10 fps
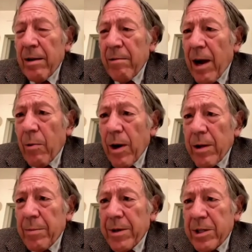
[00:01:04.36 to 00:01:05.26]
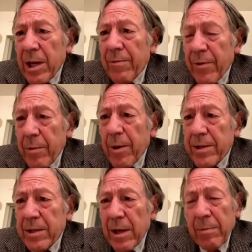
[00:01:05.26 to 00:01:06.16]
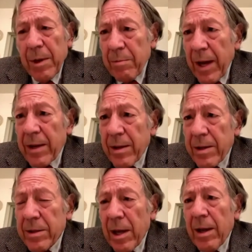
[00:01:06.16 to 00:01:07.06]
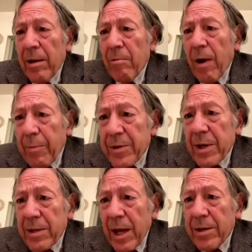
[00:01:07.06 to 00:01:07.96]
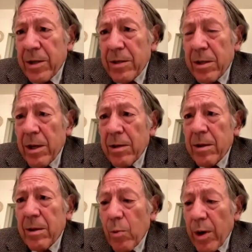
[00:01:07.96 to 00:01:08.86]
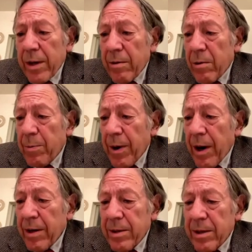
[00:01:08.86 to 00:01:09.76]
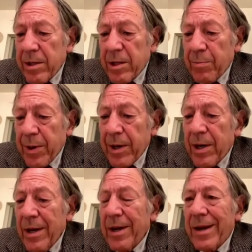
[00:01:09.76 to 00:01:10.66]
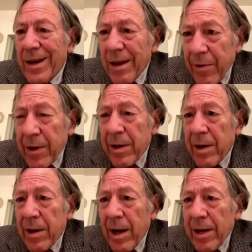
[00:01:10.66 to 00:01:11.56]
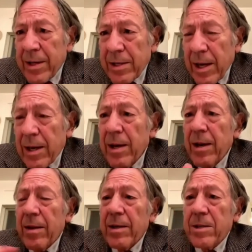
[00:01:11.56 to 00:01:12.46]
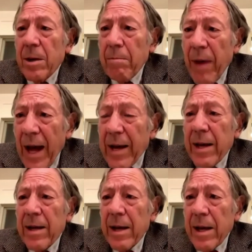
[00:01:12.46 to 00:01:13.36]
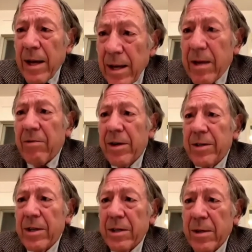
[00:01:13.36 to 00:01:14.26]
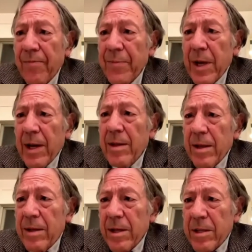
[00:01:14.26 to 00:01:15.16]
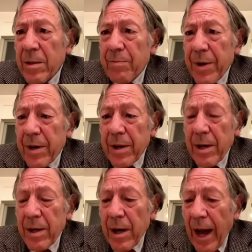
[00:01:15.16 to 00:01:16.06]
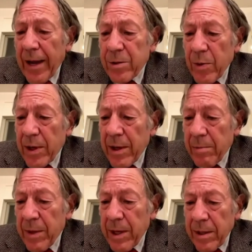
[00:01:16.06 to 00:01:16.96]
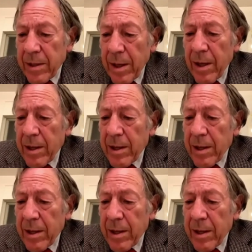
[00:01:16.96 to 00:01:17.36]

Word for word: and our Raoul Wallenberg Center for Human Rights has been making these representations to the working group on the disappeared, given, as I said, the dramatic increases in the disappeared as we meet.